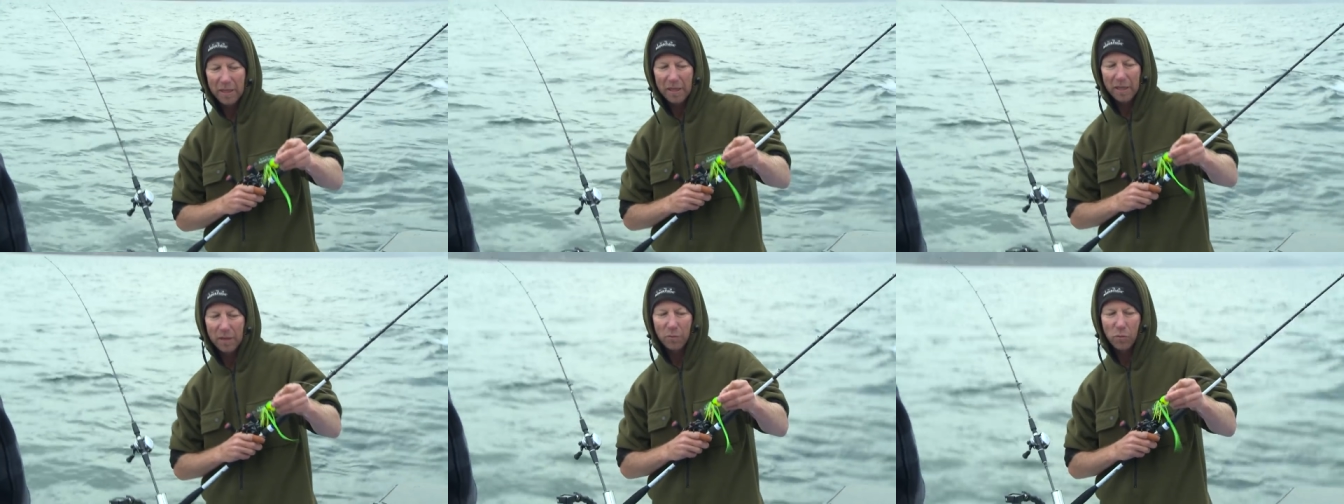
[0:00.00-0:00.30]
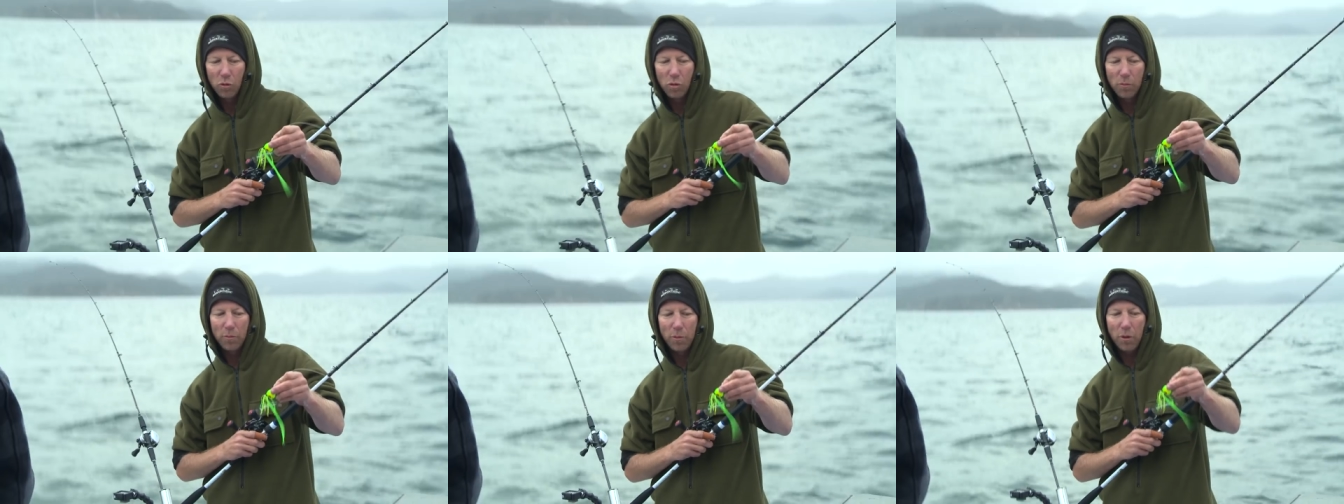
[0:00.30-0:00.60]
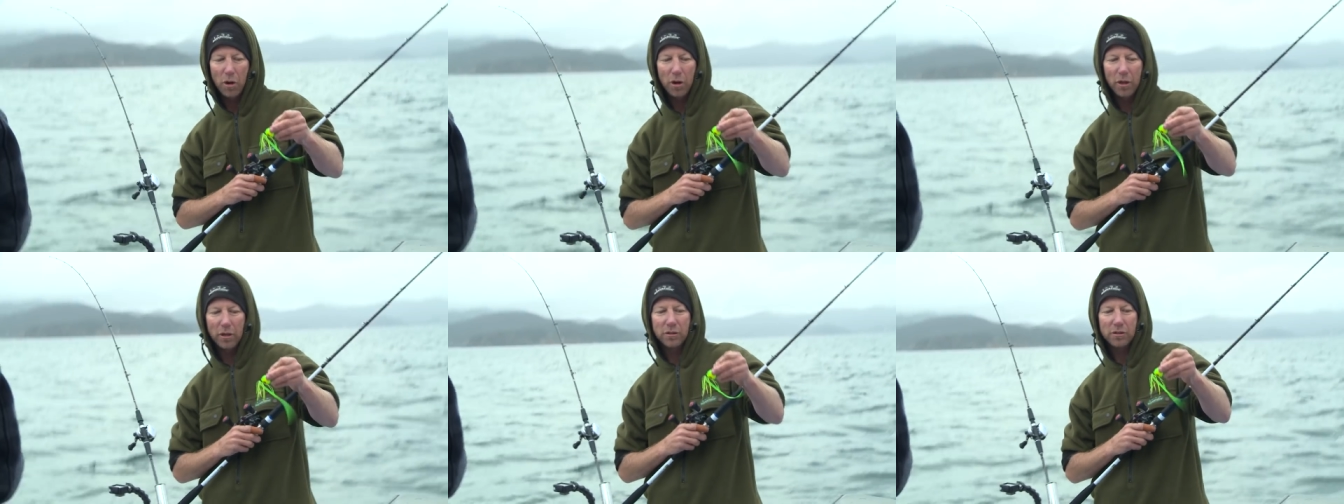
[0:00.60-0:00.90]
getting more
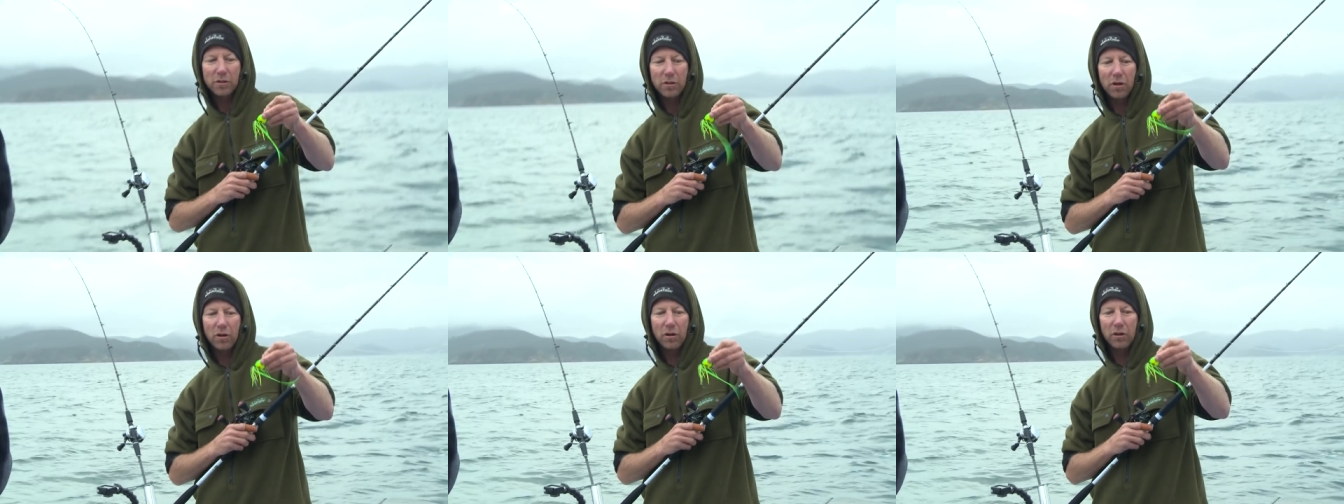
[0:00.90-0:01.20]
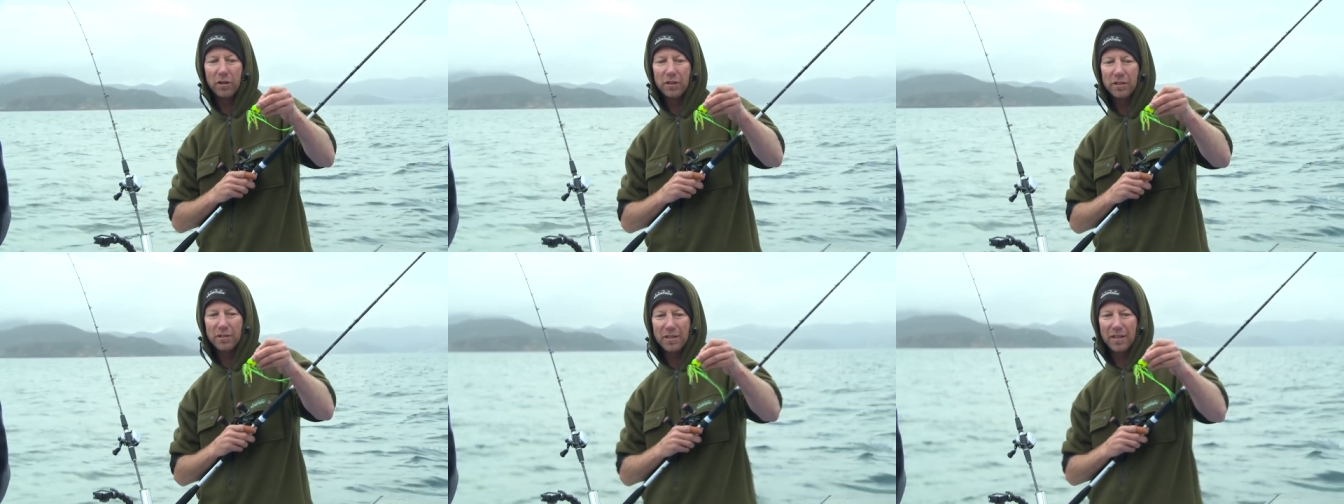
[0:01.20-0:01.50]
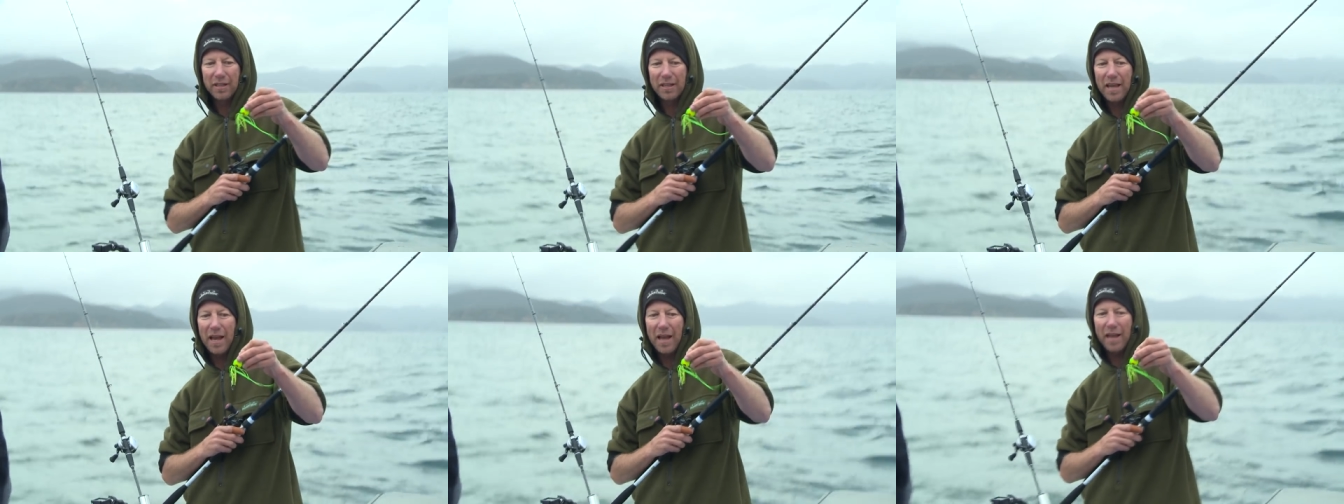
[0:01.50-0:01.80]
bites on his
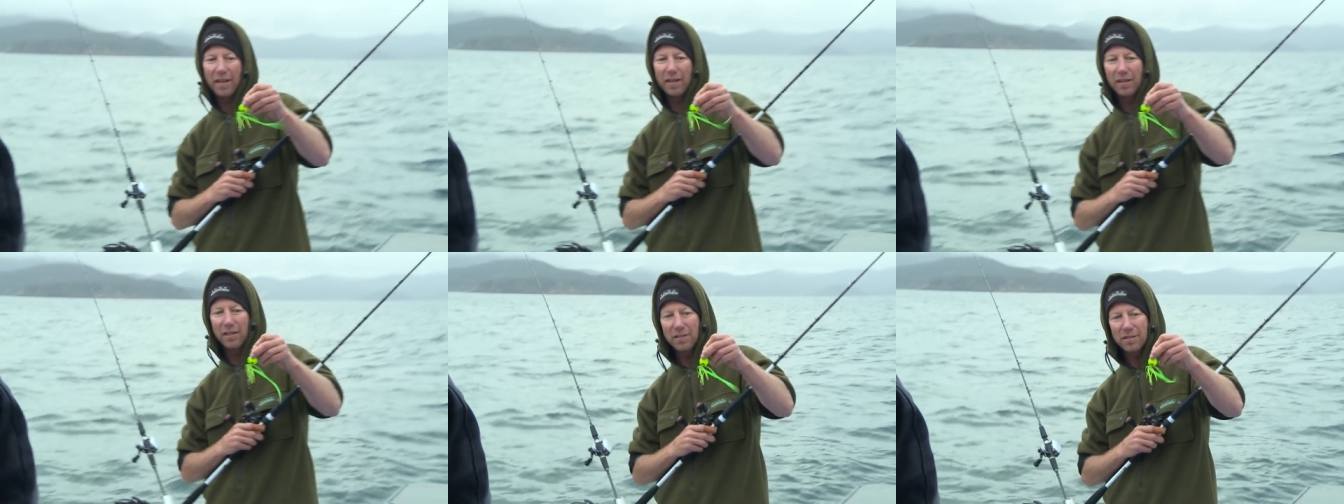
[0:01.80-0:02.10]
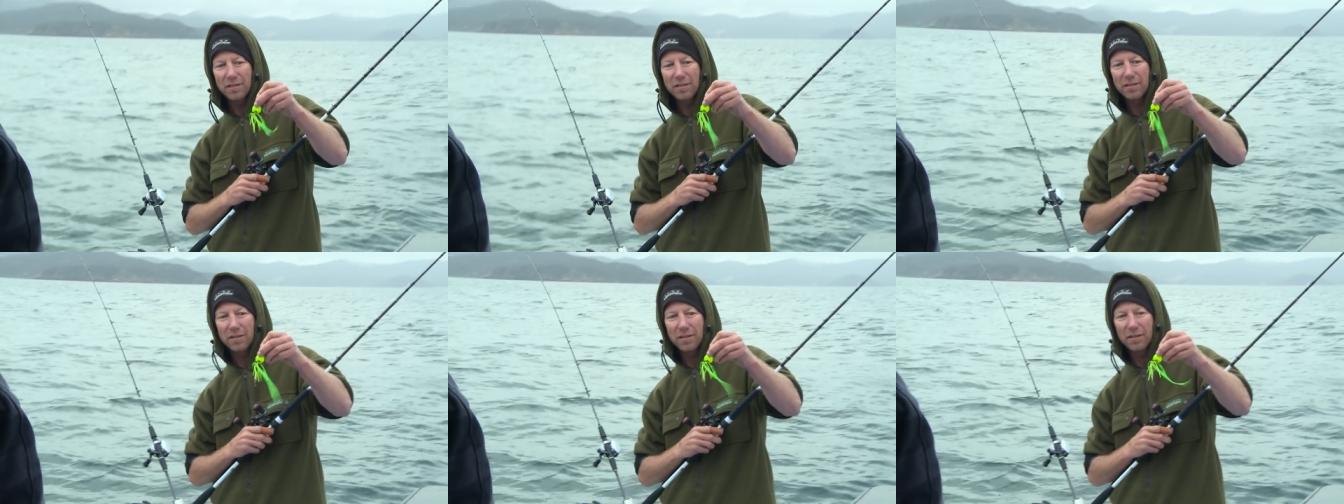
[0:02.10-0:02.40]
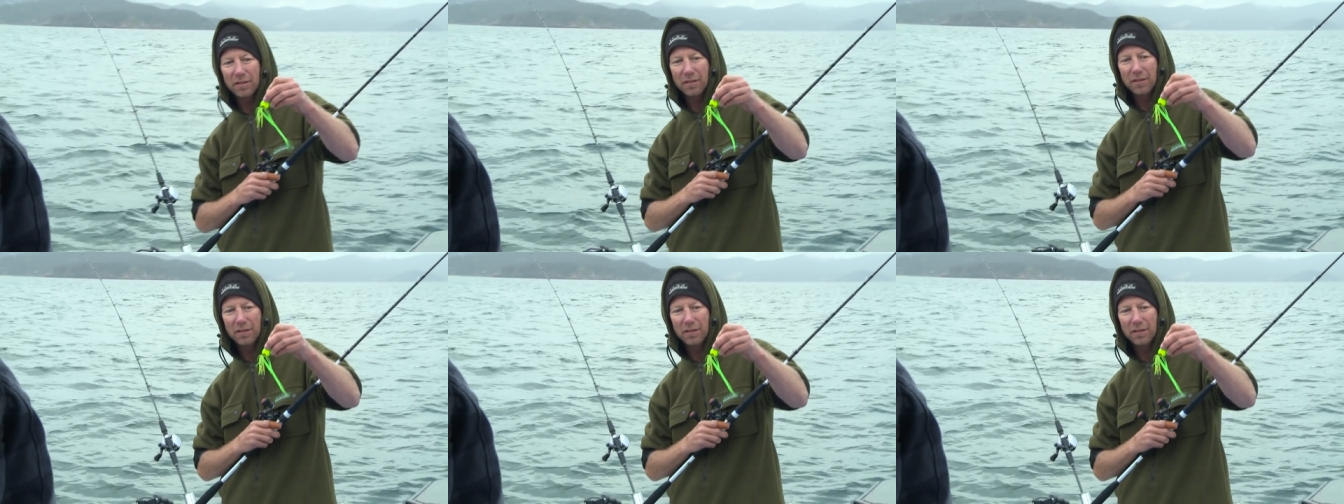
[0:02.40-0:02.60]
Lucanus,